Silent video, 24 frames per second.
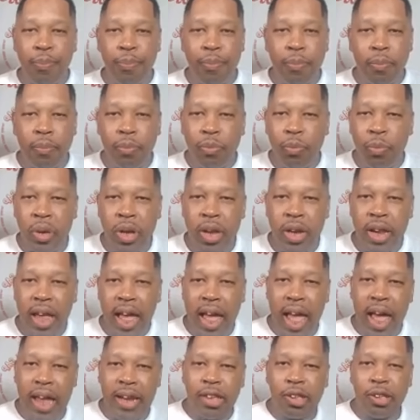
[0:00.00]
we didn't
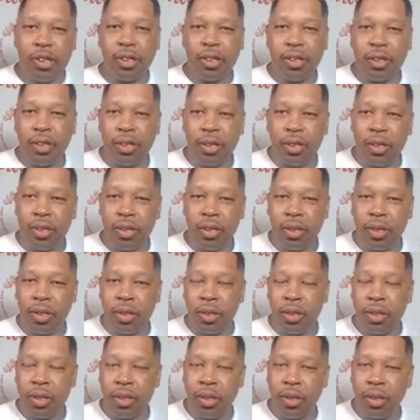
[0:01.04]
have these
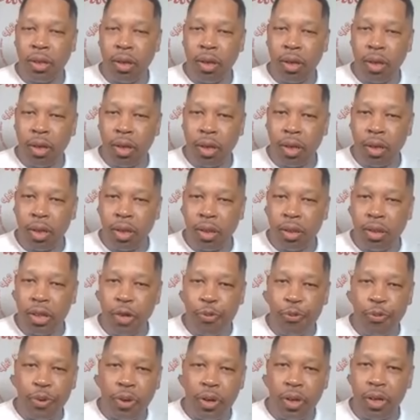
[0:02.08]

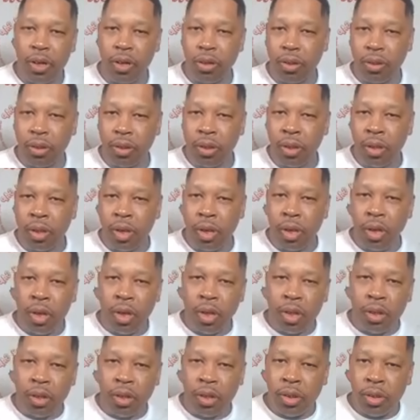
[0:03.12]
different little
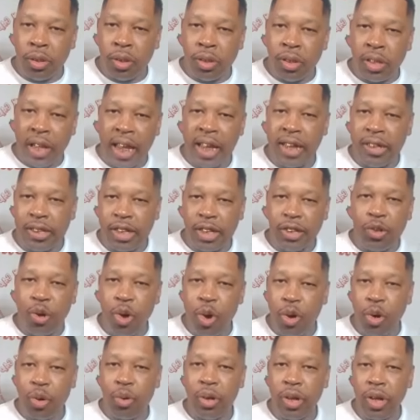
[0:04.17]
things that's
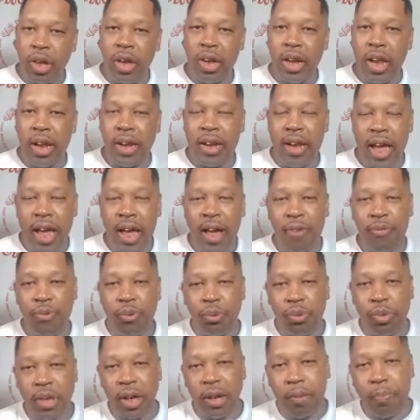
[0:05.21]
going on the internet now. If you
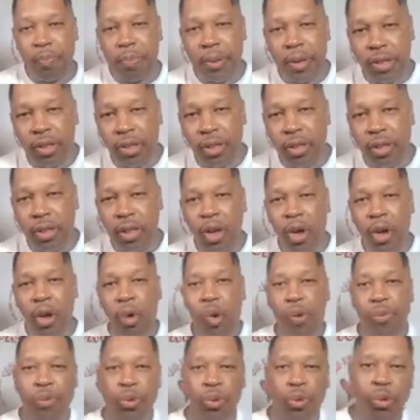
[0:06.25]
take a picture or
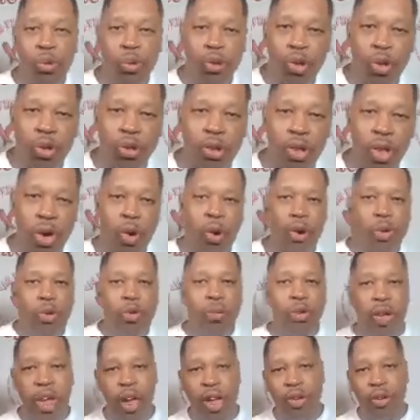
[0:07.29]
if you do certain things, oh, you
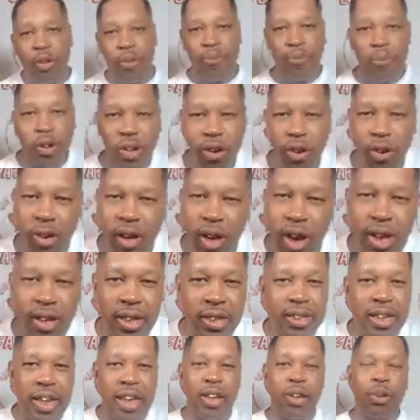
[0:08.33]
gay, you're funny, oh, nah,
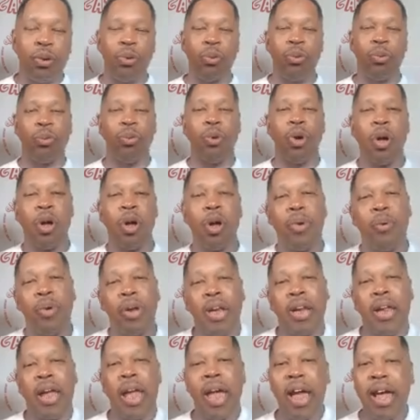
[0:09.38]
this ain't cool. We
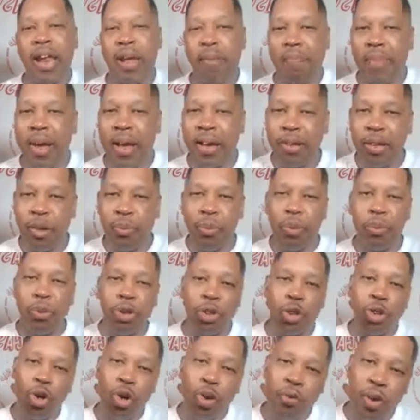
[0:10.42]
didn't have that back then. We were
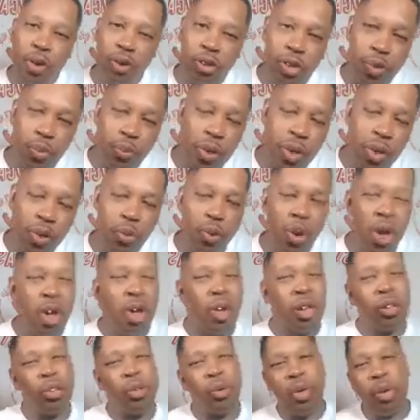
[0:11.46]
sure of ourselves. We knew.
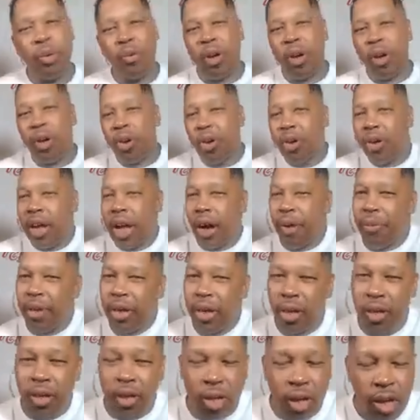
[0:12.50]
So anyway, her and I,
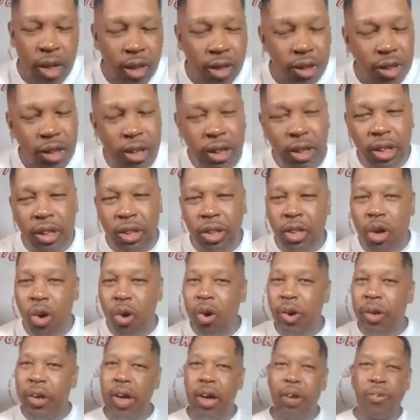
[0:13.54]
she just
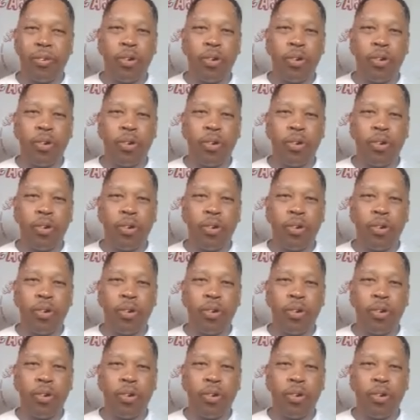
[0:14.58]
going at